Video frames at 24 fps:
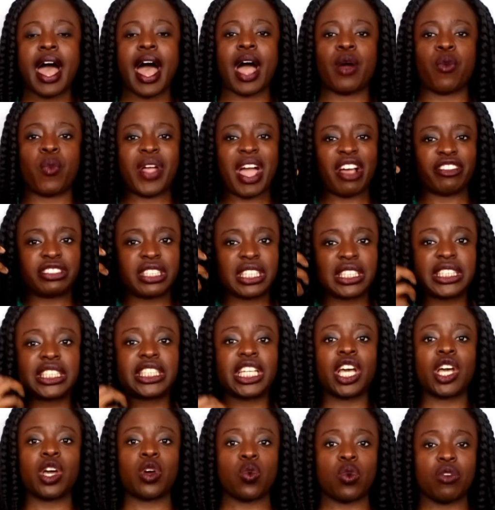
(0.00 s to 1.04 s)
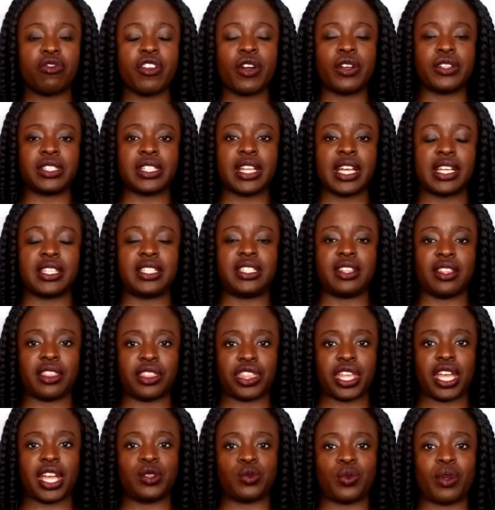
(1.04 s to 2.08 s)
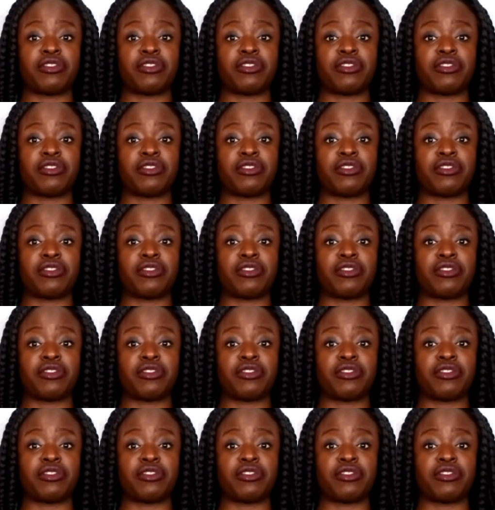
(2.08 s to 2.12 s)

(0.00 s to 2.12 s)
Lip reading: and we have to deal with those negative things.